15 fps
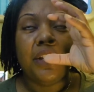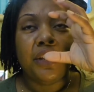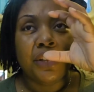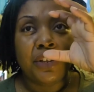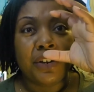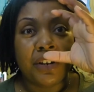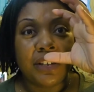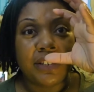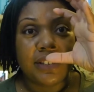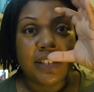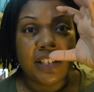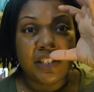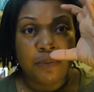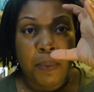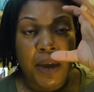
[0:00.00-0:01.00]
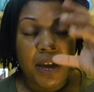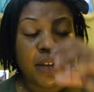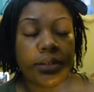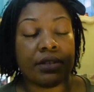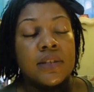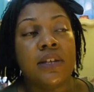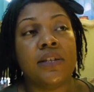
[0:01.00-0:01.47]
uterus
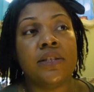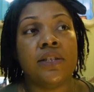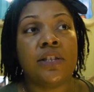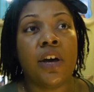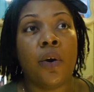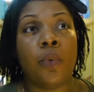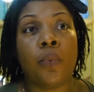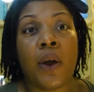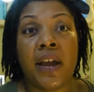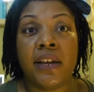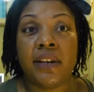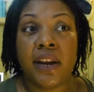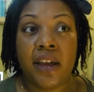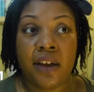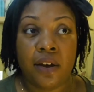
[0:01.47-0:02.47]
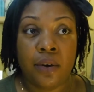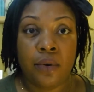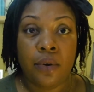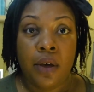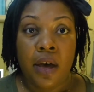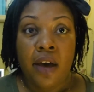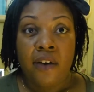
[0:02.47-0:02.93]
expands and so right now
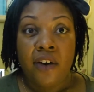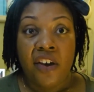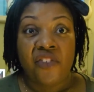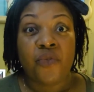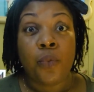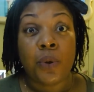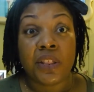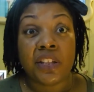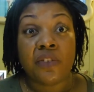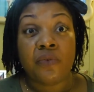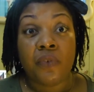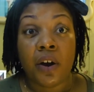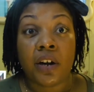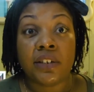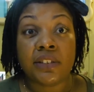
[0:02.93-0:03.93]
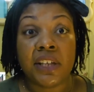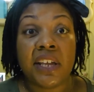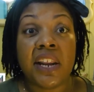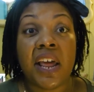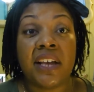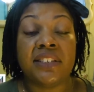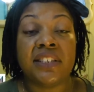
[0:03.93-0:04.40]
with as far as
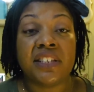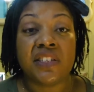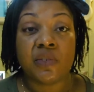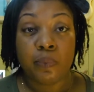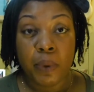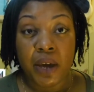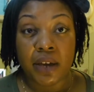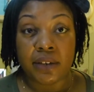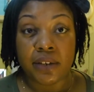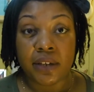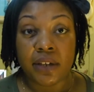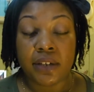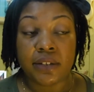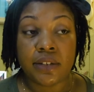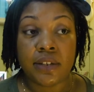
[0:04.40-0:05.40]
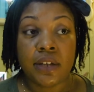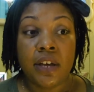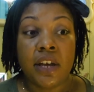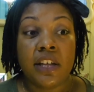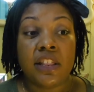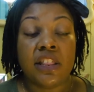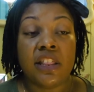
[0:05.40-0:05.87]
it has expanded
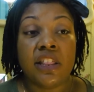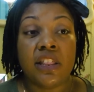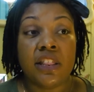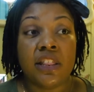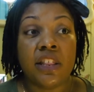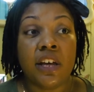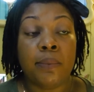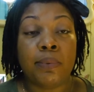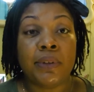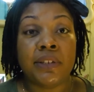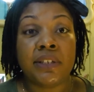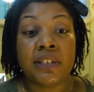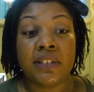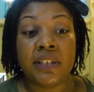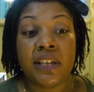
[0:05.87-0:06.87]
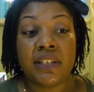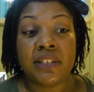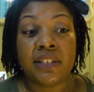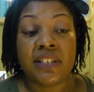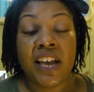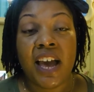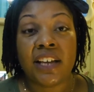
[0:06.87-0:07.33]
the placenta is
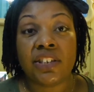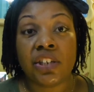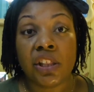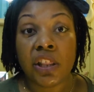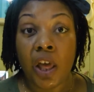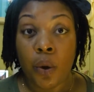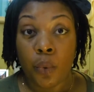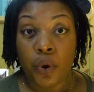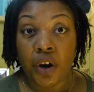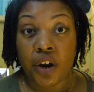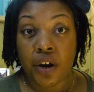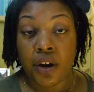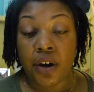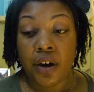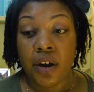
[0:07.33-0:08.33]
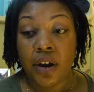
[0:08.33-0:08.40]
attached lower